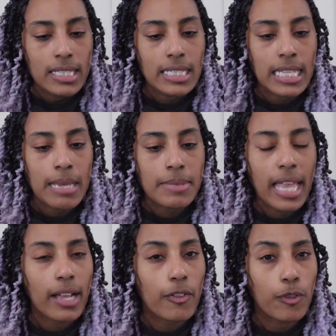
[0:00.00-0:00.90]
seems
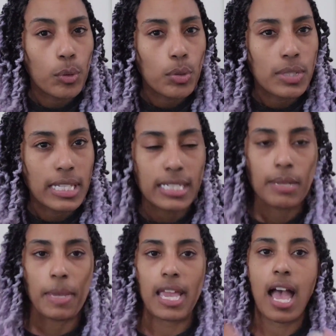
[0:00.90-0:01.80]
like a floral
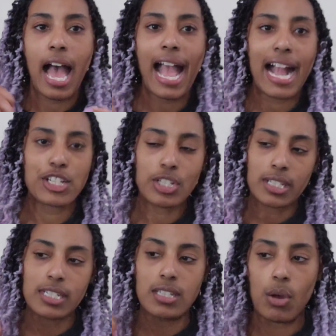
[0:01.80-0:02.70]
scent to me. I
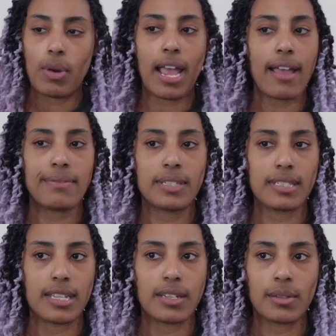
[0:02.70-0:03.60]
actually don't have the
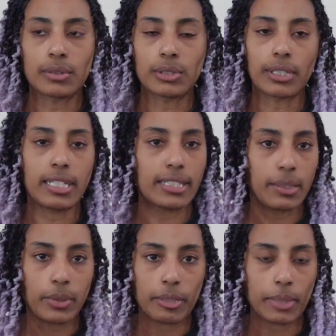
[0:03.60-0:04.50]
scent notes or
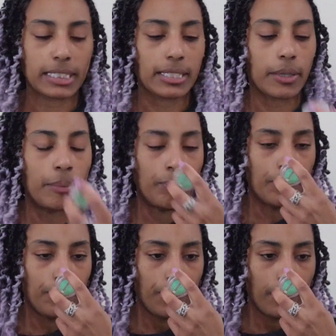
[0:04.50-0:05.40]
anything with me, so
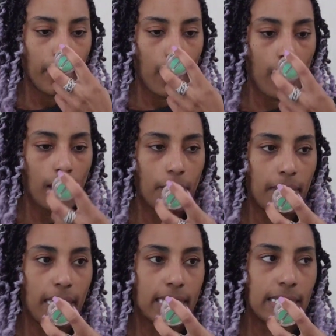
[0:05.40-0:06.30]

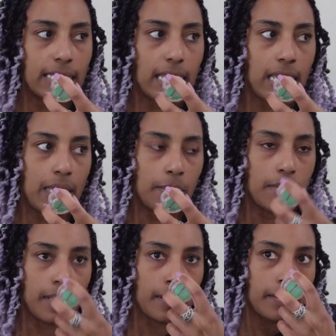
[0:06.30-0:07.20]
um, it
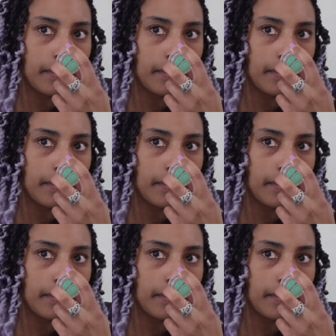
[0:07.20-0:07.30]
seems